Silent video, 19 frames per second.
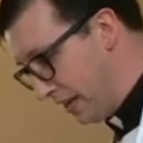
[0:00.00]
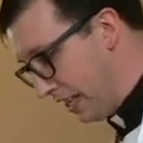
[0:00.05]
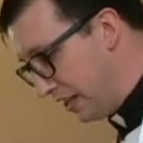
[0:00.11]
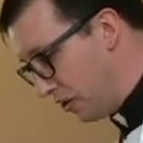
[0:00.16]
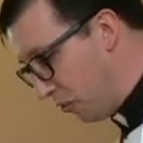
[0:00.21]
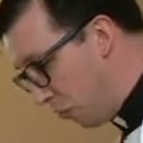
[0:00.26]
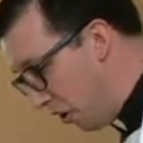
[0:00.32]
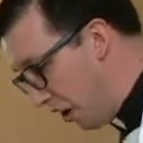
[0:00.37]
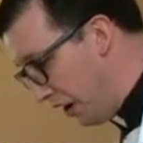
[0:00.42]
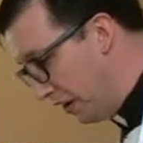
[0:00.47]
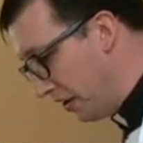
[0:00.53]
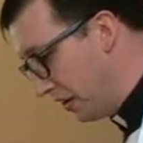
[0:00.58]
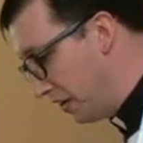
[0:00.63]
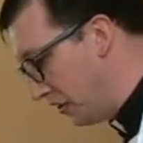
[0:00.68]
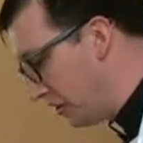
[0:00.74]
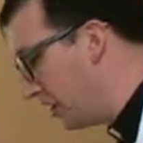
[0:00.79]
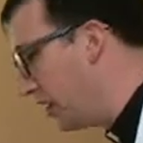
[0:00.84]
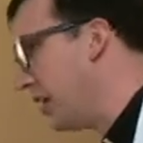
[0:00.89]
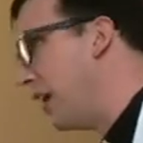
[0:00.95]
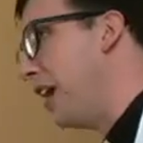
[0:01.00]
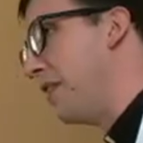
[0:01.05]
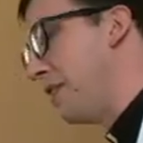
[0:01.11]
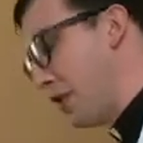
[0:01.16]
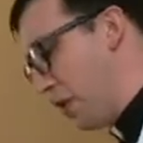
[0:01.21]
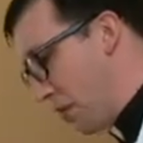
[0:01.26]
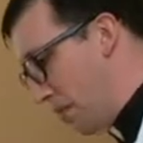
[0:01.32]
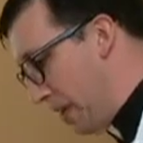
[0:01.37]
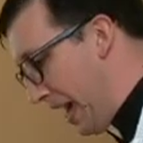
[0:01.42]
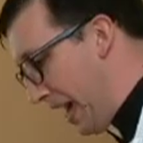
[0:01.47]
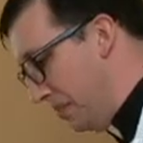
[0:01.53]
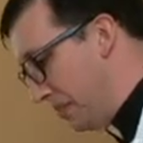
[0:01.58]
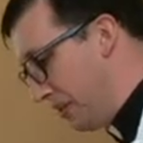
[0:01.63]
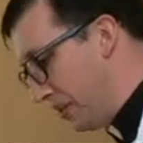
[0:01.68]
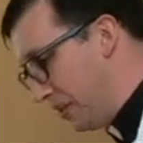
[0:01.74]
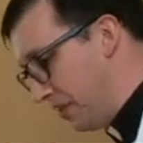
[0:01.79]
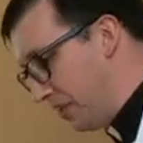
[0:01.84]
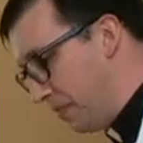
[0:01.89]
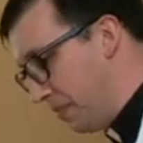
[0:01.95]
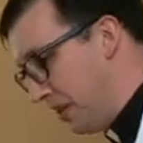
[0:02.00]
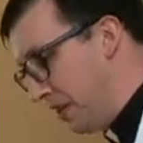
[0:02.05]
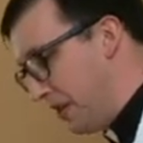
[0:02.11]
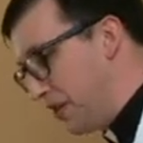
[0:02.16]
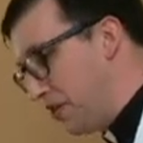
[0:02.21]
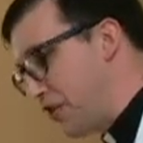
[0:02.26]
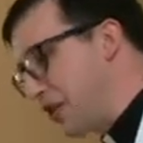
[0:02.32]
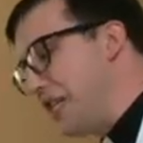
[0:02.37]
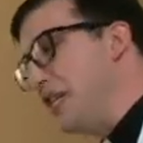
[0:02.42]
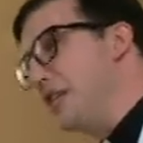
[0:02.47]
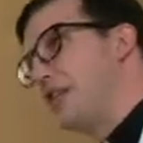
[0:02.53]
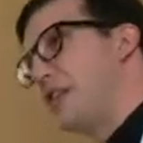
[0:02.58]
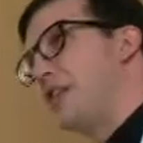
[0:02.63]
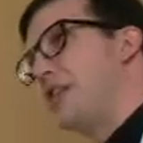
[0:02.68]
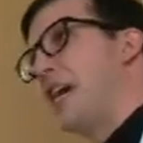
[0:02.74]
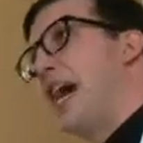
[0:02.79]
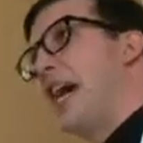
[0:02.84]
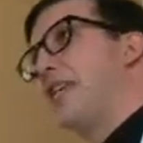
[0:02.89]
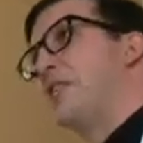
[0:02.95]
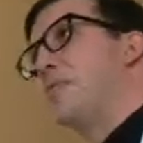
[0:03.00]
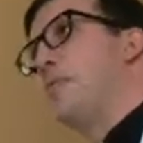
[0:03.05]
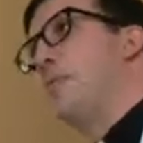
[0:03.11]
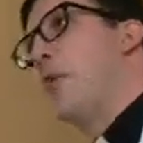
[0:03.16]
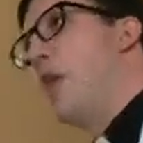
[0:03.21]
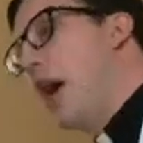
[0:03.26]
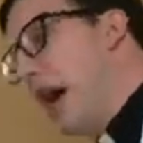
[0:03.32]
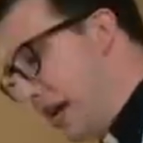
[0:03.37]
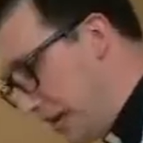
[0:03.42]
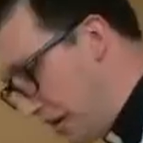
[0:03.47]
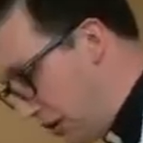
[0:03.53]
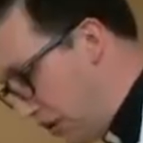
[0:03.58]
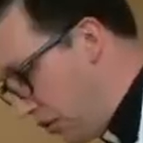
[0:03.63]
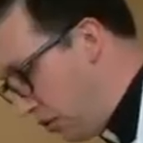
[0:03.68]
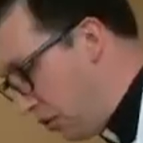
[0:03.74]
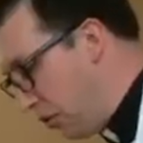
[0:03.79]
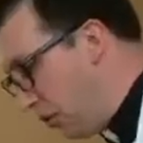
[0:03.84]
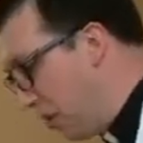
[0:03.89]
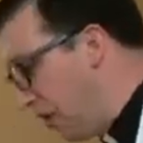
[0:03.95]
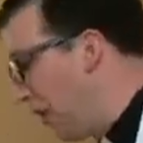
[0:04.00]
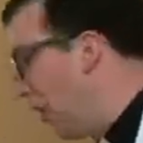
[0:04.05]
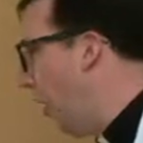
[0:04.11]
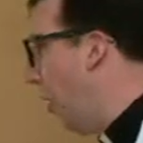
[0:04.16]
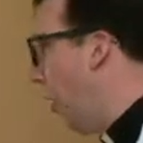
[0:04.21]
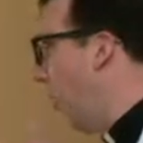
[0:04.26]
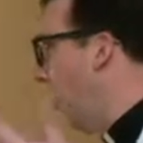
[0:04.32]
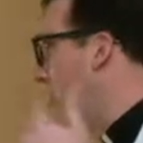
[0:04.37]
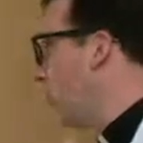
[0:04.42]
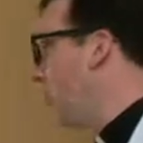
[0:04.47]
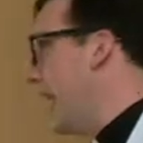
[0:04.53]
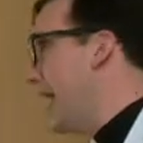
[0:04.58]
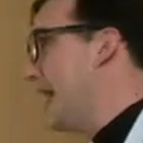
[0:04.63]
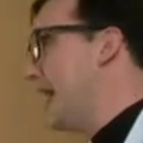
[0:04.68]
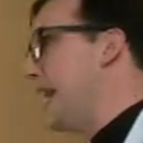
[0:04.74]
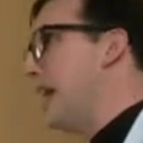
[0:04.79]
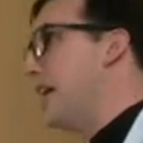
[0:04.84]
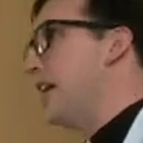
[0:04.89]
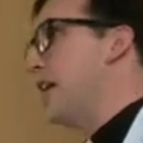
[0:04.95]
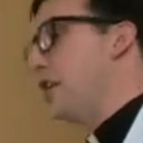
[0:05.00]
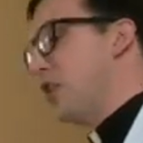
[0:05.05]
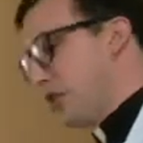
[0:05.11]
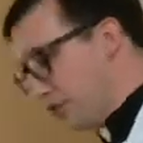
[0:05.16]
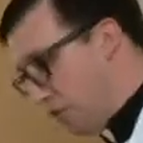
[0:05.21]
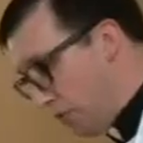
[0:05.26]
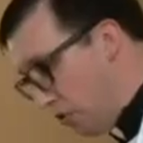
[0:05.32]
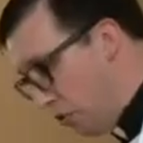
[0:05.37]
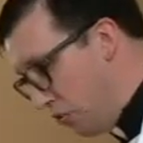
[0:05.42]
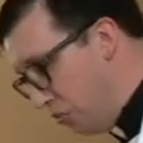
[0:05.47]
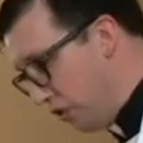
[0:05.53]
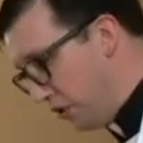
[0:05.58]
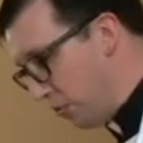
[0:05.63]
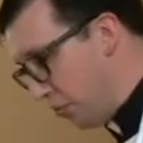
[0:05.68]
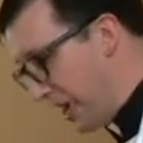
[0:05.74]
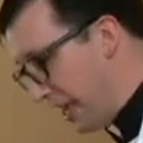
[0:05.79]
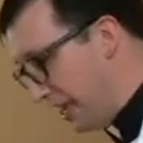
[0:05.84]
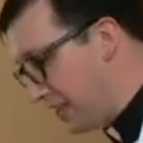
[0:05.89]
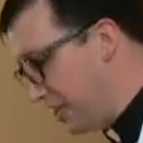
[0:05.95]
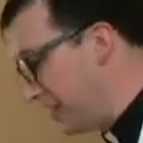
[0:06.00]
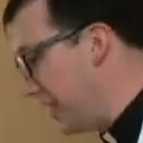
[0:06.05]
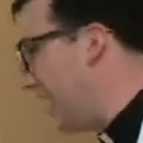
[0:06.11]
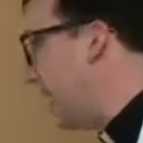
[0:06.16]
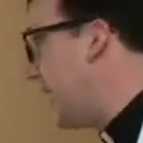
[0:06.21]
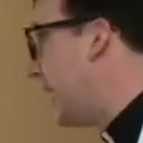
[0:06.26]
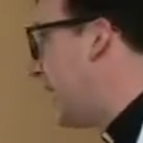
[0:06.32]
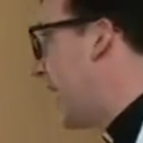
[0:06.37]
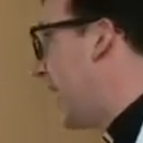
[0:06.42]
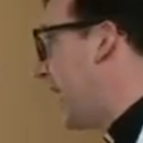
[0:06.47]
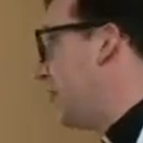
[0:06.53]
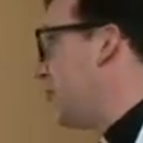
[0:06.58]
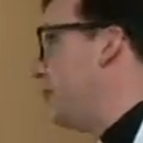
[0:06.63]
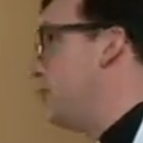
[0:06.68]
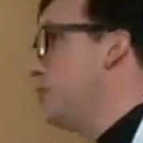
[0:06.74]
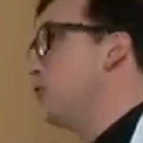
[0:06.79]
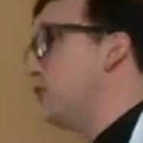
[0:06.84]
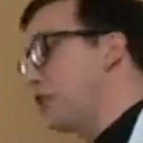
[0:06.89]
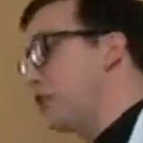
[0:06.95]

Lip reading: In the waters of your baptism, Jesus has brought you already through the Red Sea, and you